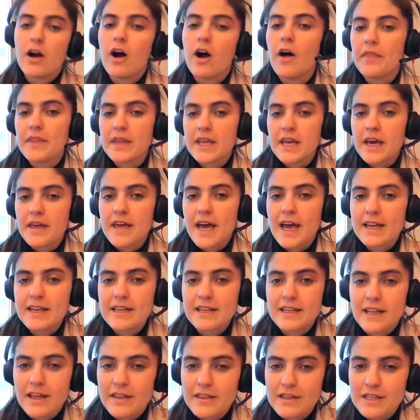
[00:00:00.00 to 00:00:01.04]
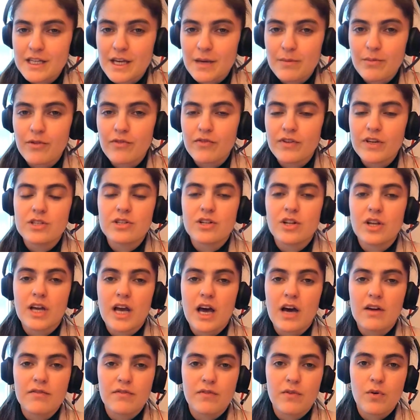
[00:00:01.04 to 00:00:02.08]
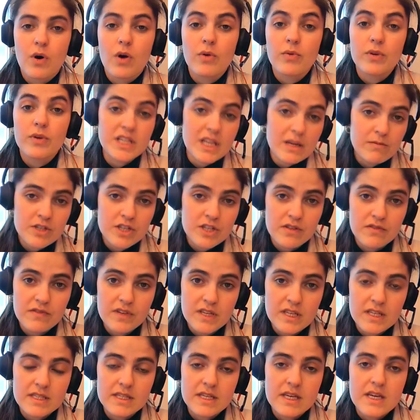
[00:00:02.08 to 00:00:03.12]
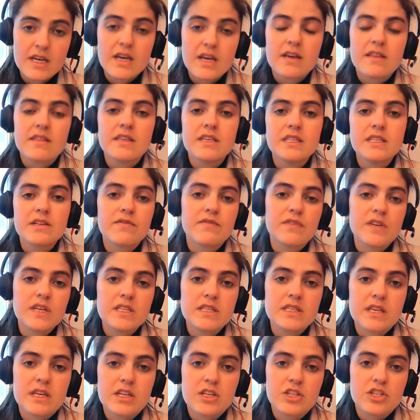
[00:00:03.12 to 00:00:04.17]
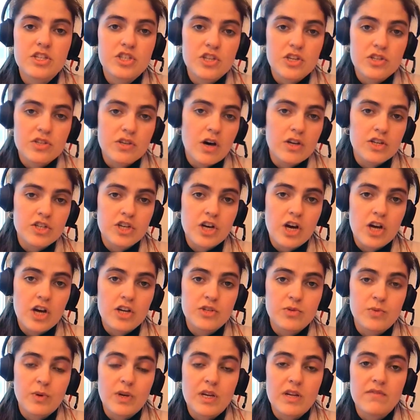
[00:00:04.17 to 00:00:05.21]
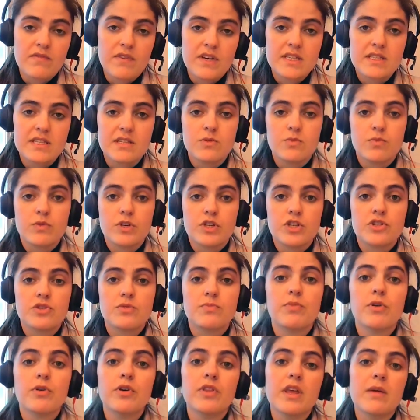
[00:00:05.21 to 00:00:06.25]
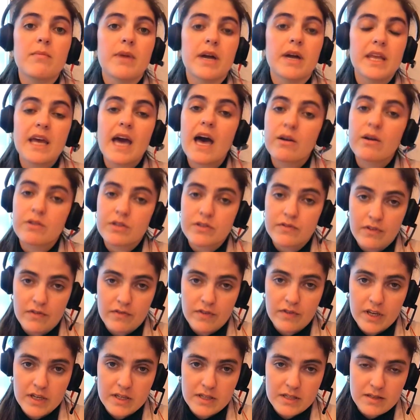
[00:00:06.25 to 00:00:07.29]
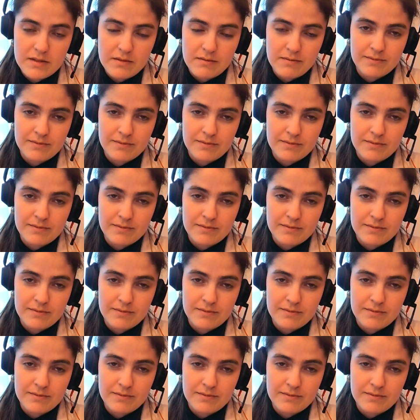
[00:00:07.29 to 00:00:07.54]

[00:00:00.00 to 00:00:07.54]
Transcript: On the other hand, another type of fee to look out for are redemption fees. These are fees that are charged when investors wish to pull their money out of a fund.